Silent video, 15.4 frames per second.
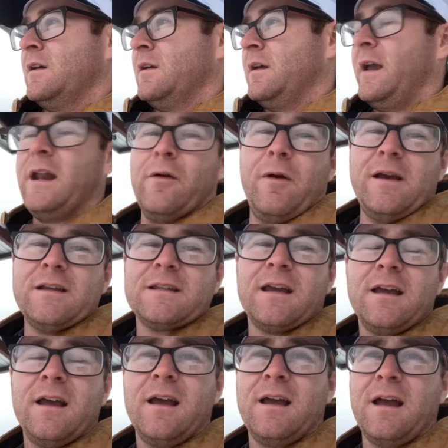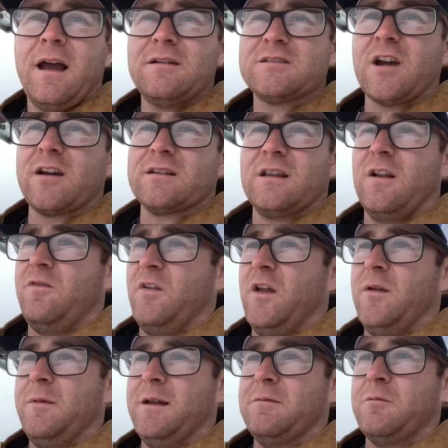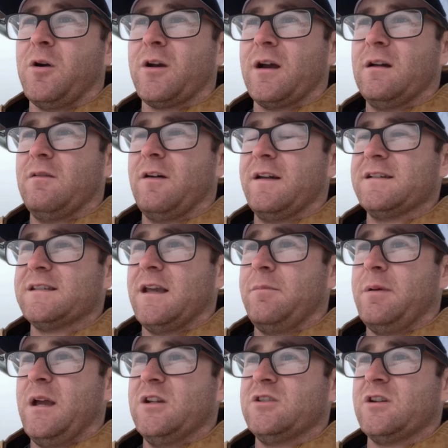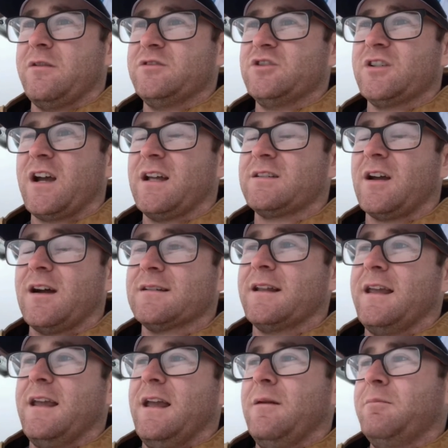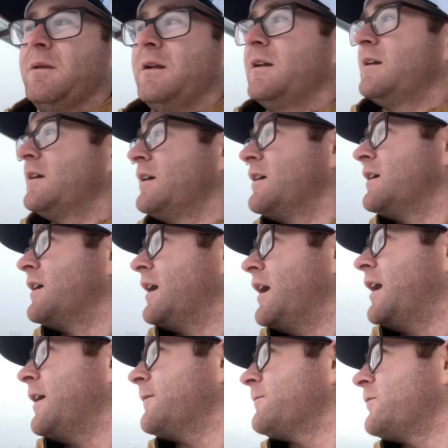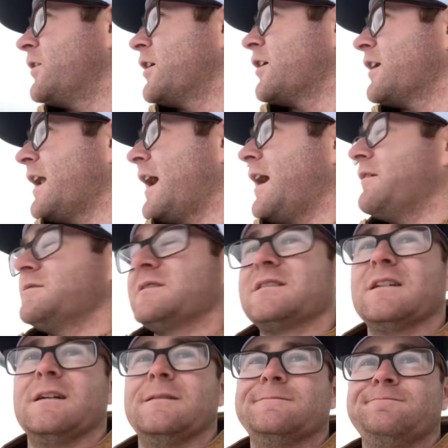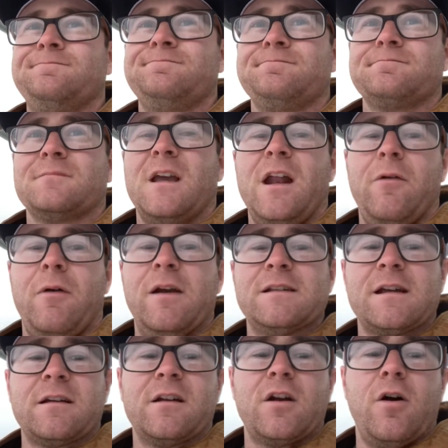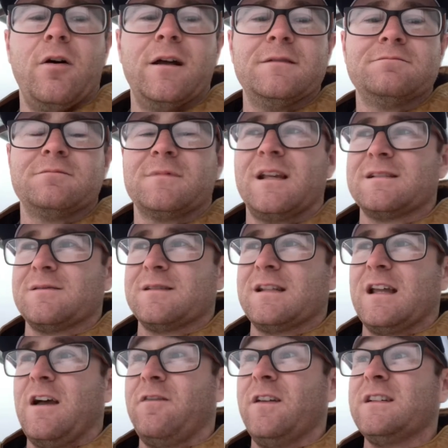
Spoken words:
Anyways, I was talking to the field man, and we're kind of on the same page now. We just gotta talk to him, figure it out. So anyways, I'm gonna go in, get some stuff.